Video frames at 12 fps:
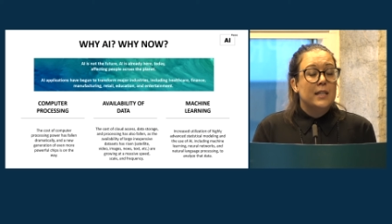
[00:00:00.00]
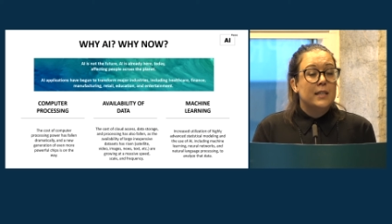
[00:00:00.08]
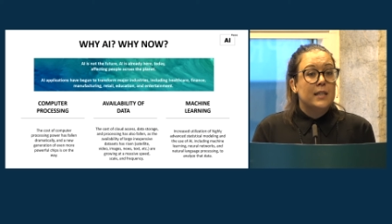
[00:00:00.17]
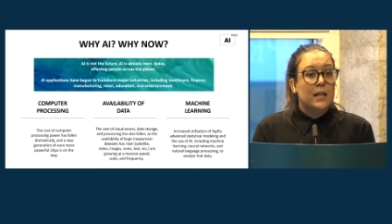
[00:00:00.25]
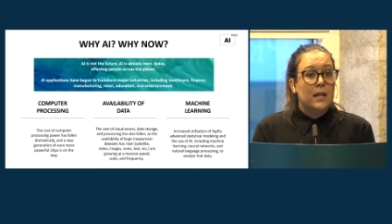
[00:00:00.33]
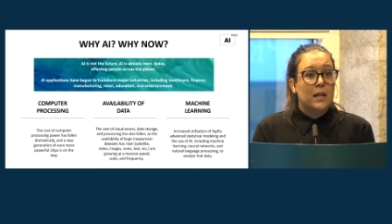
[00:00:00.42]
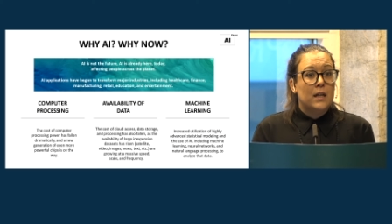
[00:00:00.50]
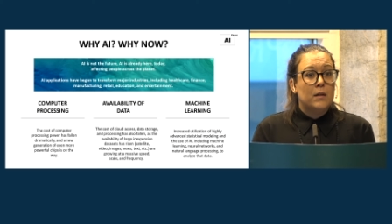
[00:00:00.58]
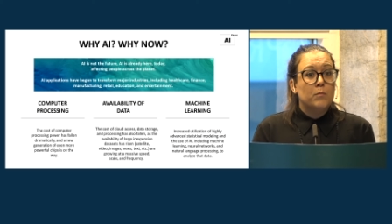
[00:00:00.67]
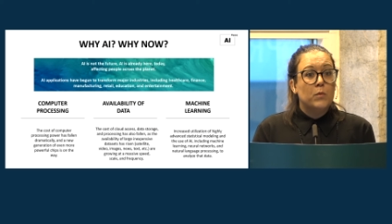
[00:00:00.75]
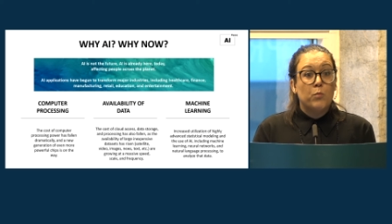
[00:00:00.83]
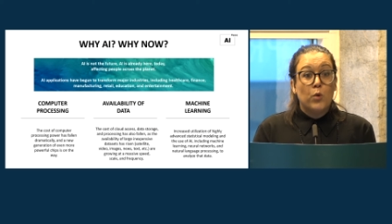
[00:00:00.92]
the
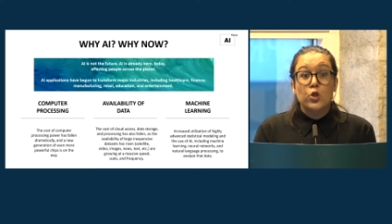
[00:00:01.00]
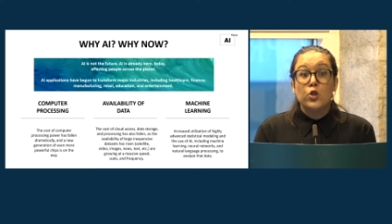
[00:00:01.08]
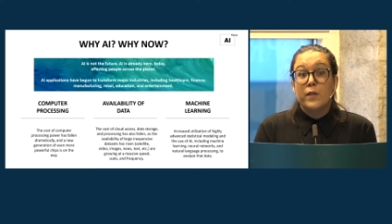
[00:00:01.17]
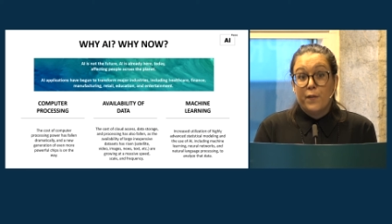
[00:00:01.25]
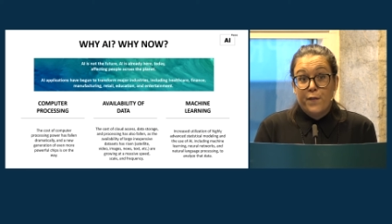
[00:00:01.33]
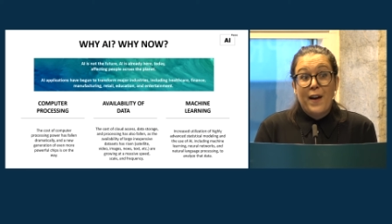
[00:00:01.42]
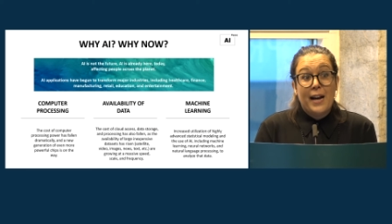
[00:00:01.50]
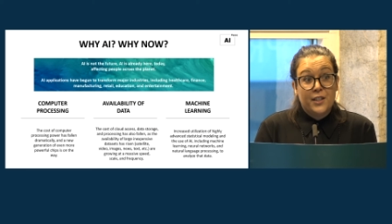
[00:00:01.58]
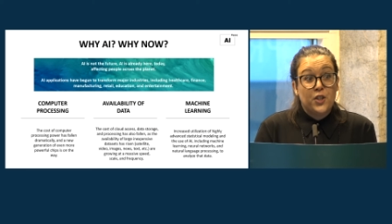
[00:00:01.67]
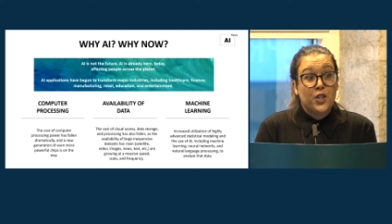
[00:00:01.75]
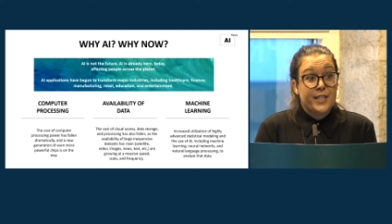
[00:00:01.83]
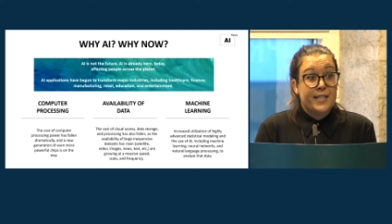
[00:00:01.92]
most of the
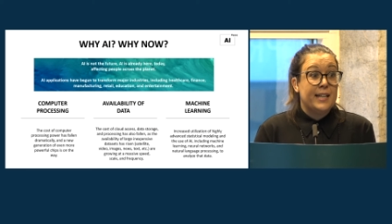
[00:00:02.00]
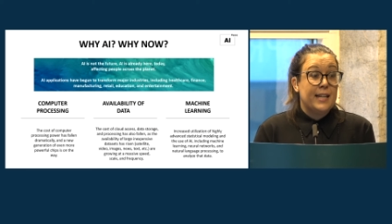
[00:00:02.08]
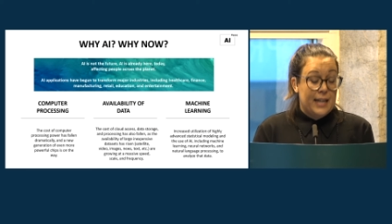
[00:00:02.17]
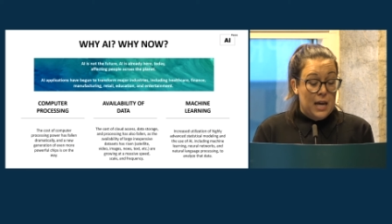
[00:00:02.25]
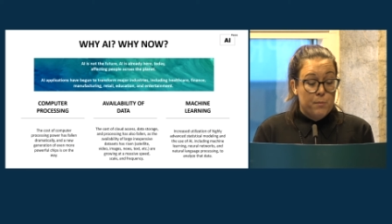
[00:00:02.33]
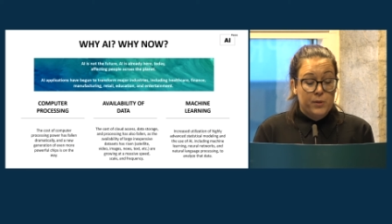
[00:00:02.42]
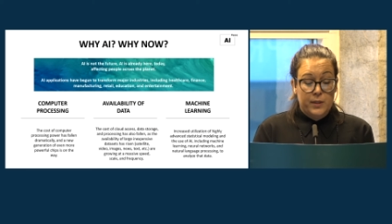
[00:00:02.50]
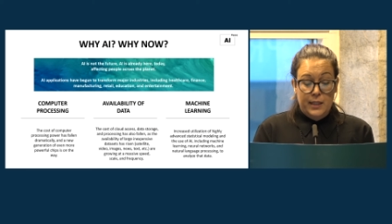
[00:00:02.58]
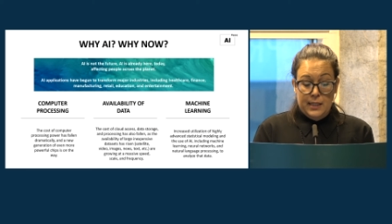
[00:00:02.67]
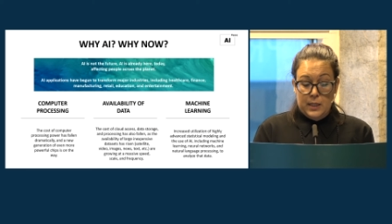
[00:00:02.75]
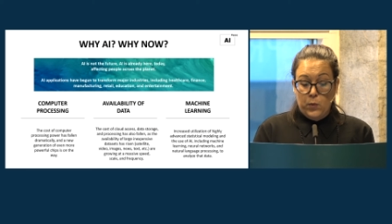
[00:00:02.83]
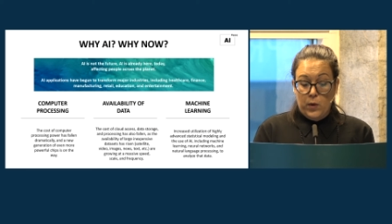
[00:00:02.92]
factors that enable
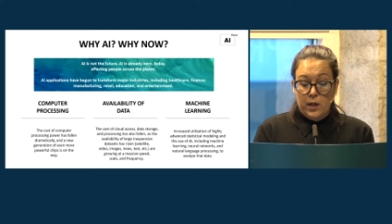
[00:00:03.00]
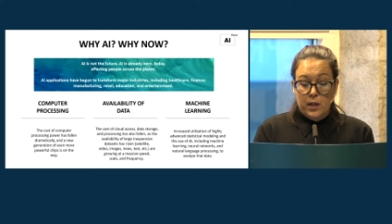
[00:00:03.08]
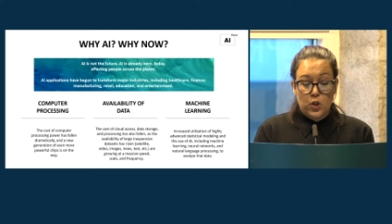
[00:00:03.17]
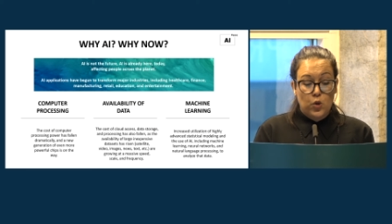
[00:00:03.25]
this work.